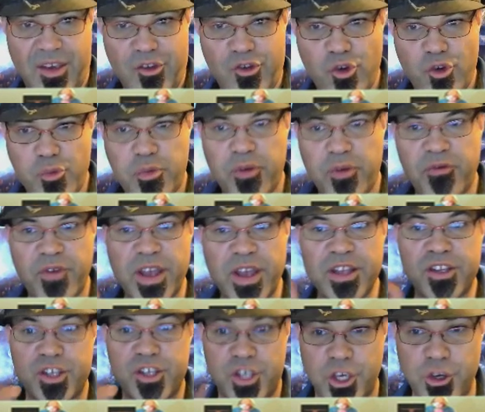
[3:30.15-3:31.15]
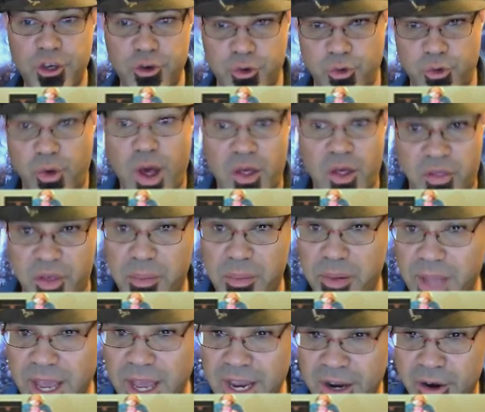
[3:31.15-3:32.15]
to prevent you, the
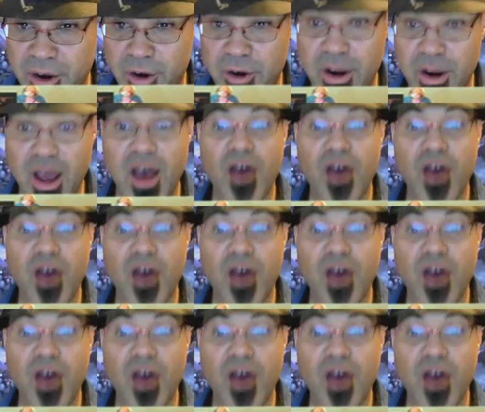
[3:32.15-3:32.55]
player,